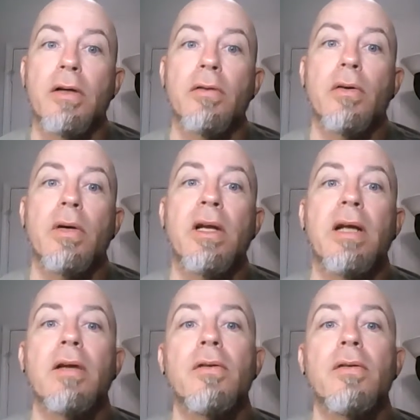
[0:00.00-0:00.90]
So it
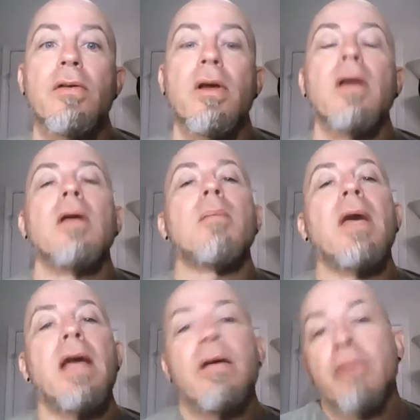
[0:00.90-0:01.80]
is
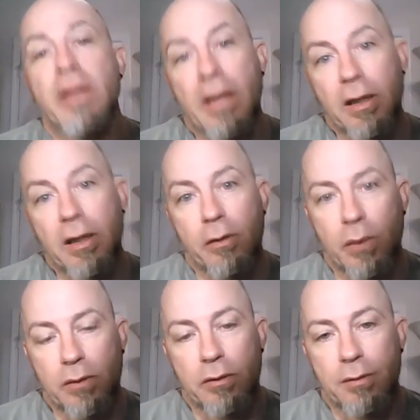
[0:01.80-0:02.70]
my everything
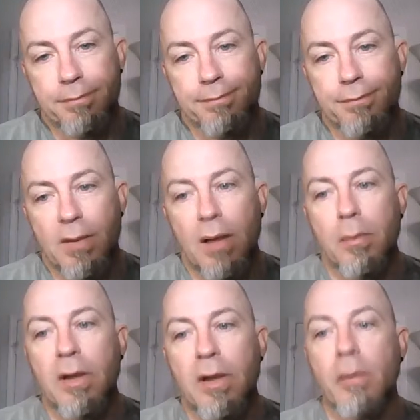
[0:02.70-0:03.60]
quilt.
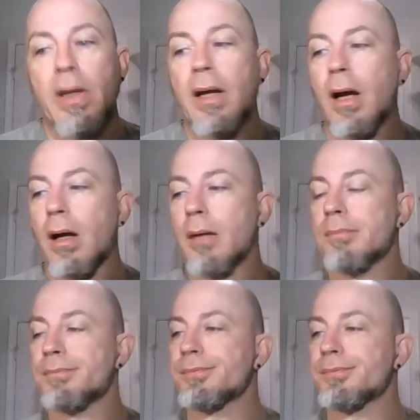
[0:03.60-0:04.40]
Anyway, I